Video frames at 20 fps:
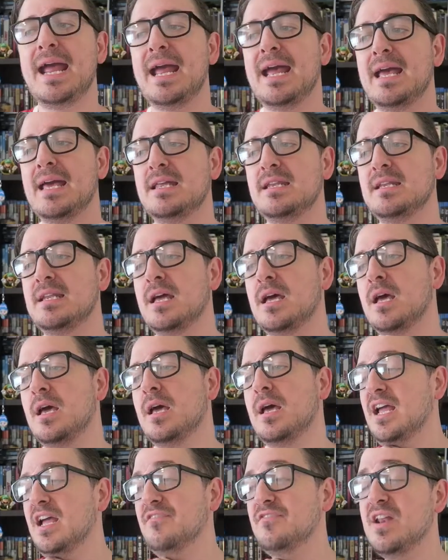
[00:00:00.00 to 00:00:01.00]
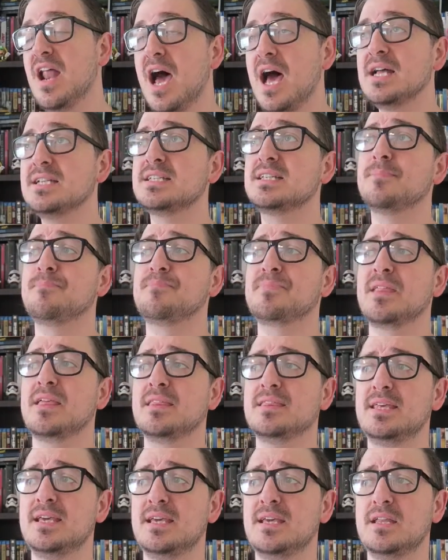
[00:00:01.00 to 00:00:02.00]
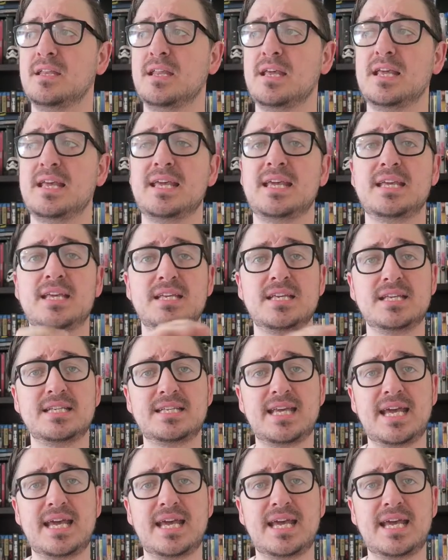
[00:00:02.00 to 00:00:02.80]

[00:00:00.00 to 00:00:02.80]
And uh, if not, then he